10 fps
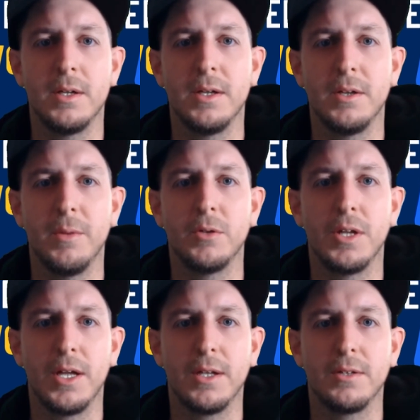In
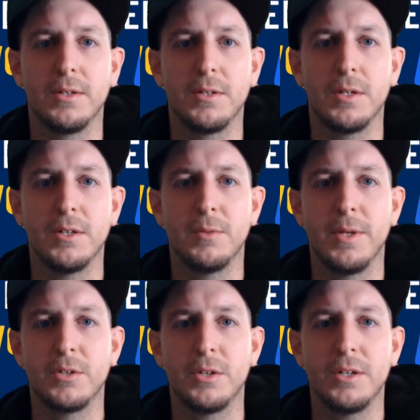most cases,
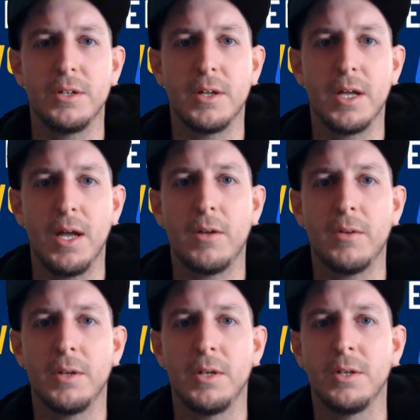especially in the
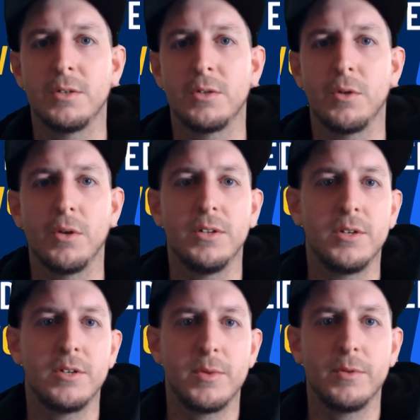cloud, storage
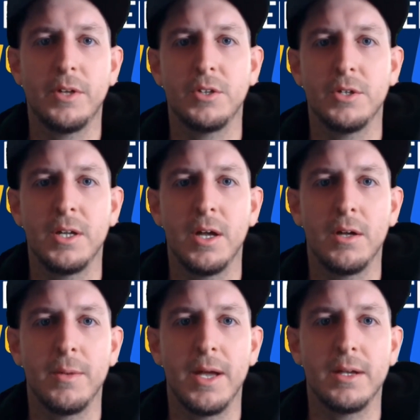is provisioned
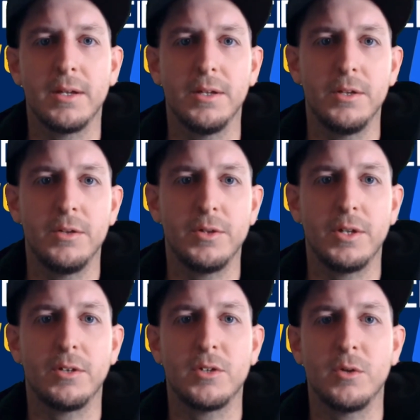automatically
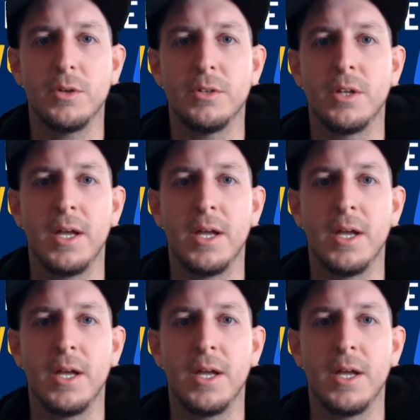using a storage